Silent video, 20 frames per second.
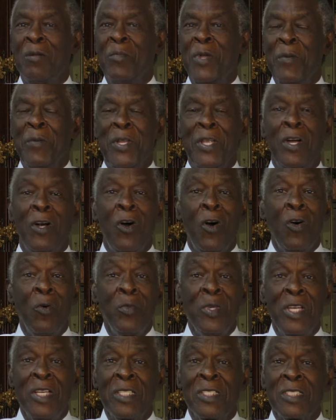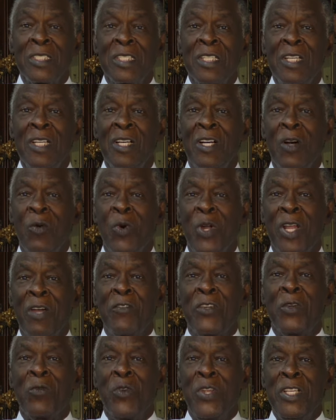maybe they're homeless, or
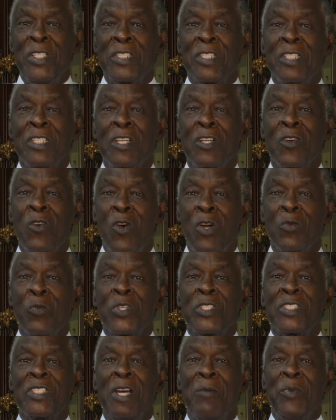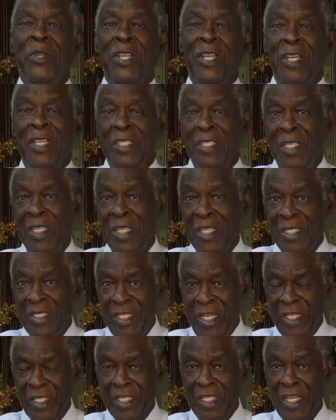whatever the reason. The court was stepping in,
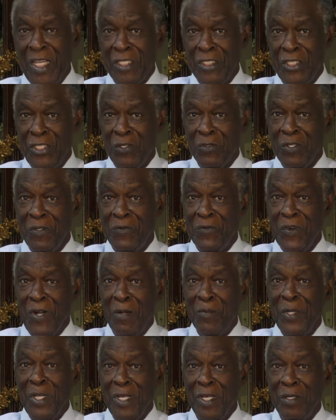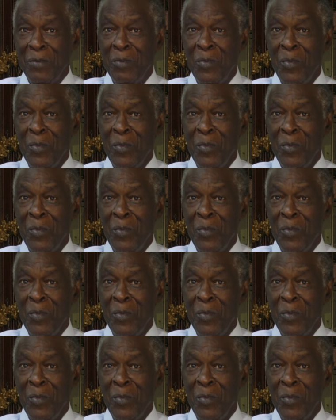taking their children from them.